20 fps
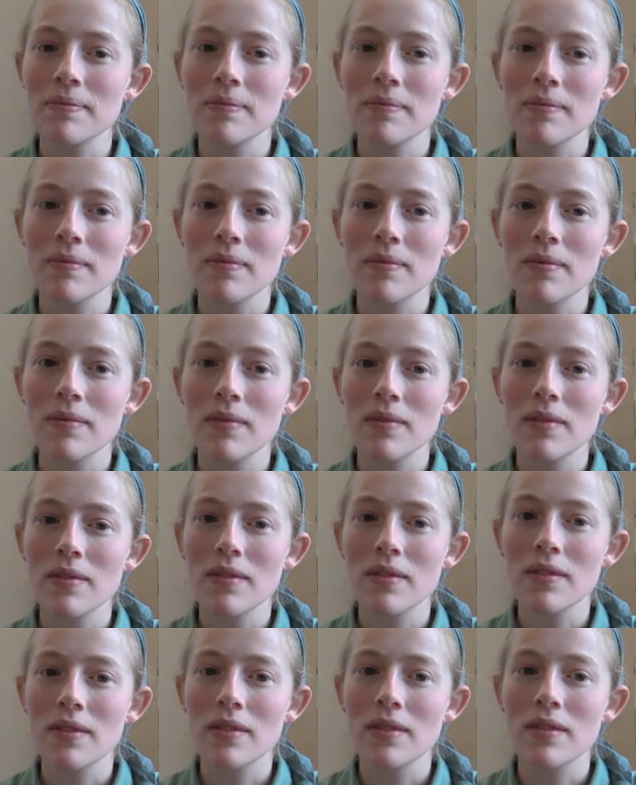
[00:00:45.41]

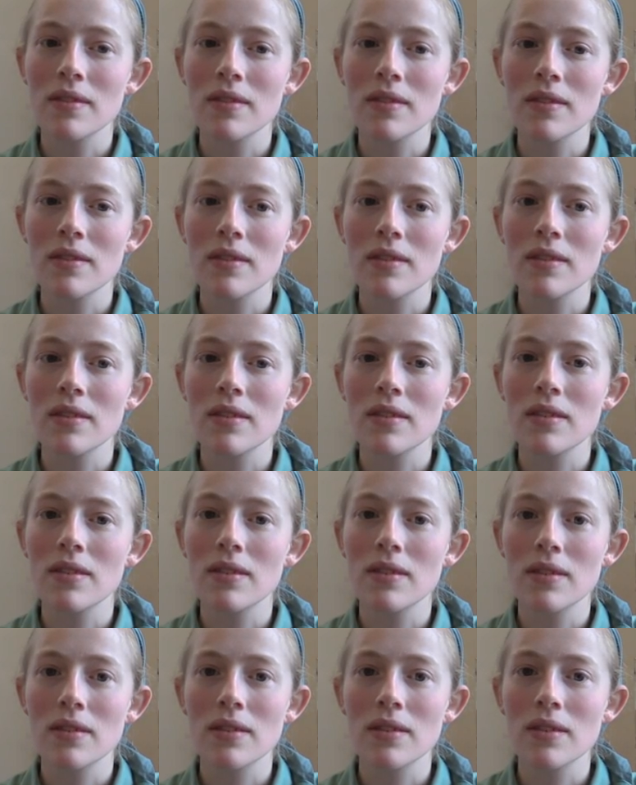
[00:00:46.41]

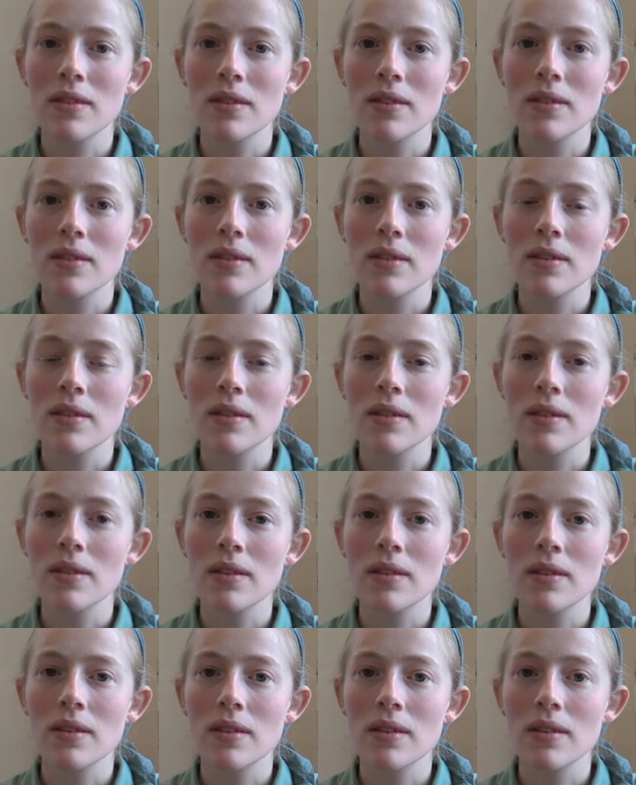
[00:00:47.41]

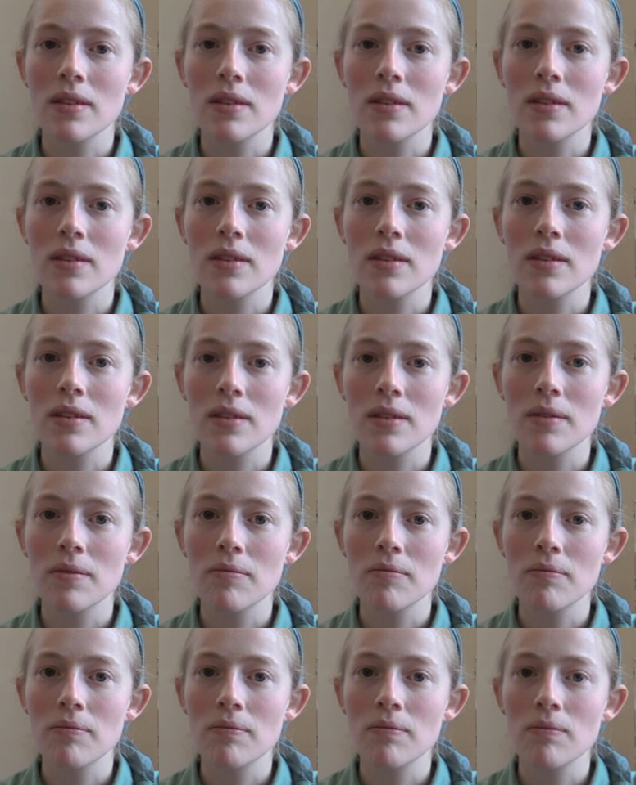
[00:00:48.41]

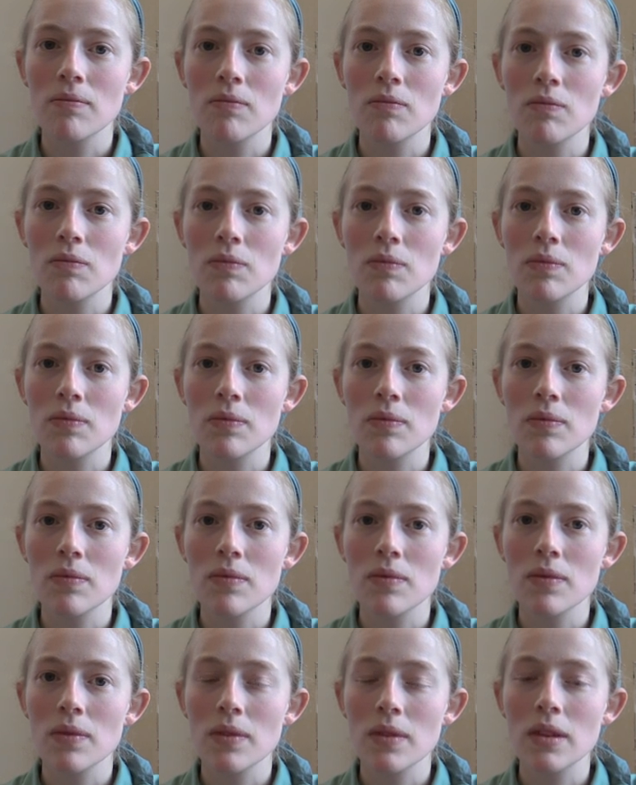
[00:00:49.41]

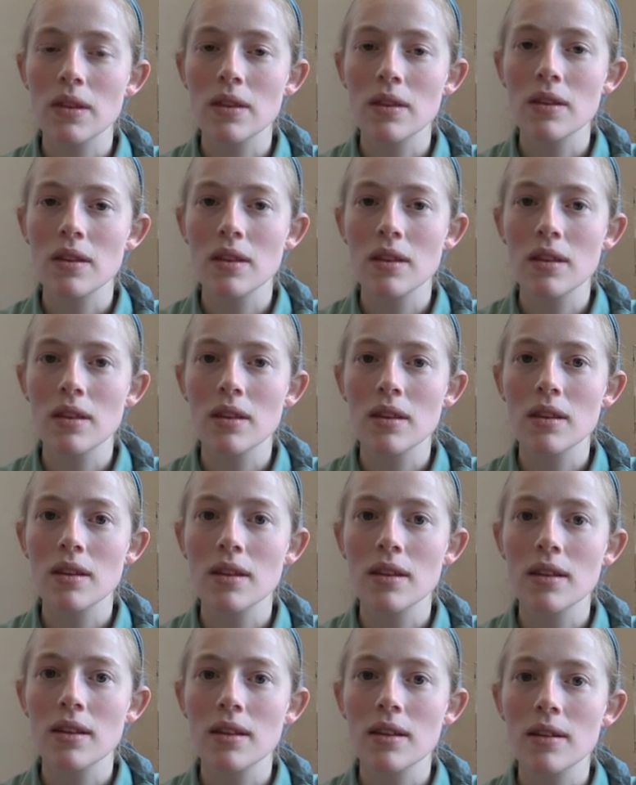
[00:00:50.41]

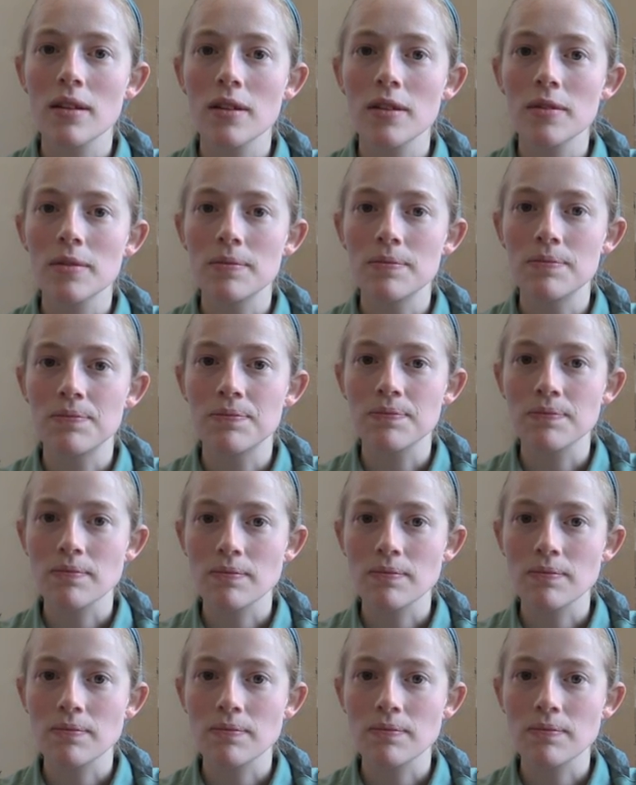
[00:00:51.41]
(silent)